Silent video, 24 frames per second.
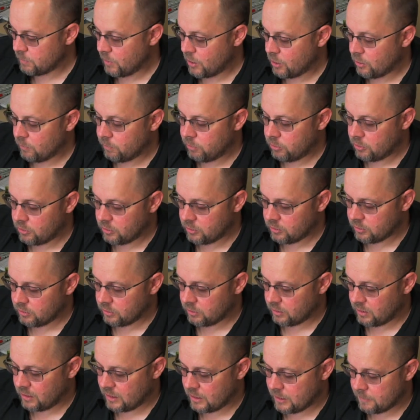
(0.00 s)
Power Plug
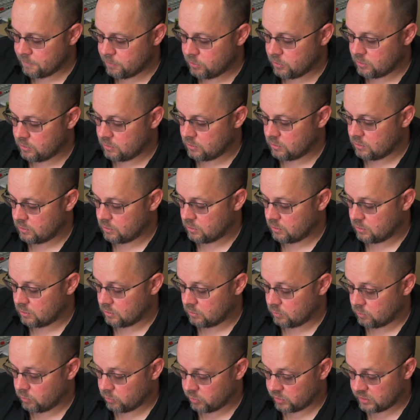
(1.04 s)
app.
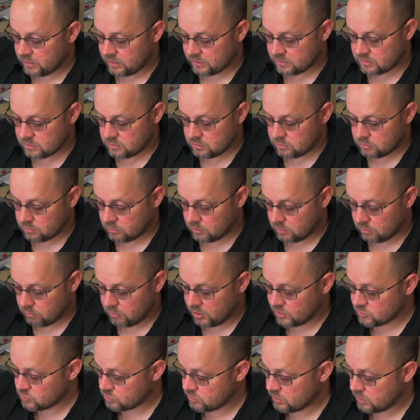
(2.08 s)
We're connected to a
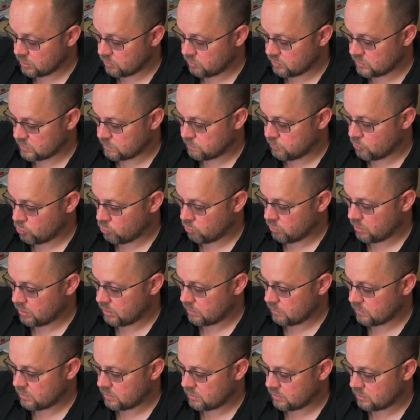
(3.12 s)
module here we just
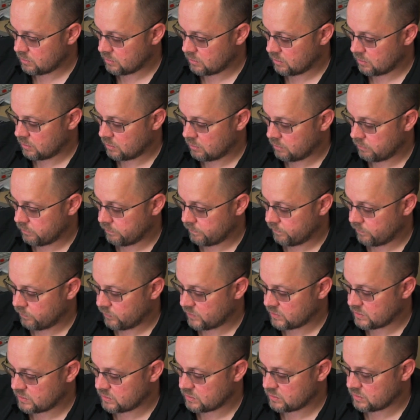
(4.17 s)
programmed.
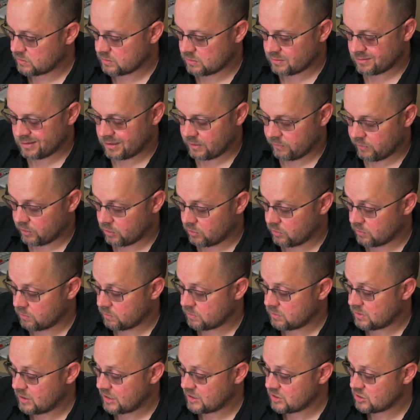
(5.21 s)
This is just kind of like our
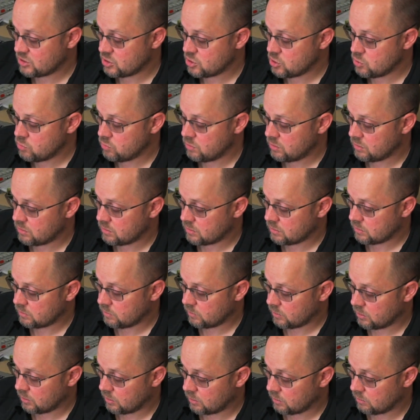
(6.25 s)
test unit,
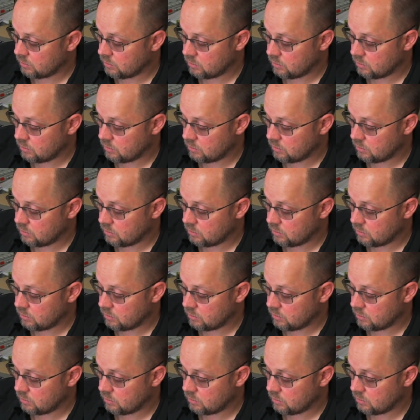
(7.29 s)
but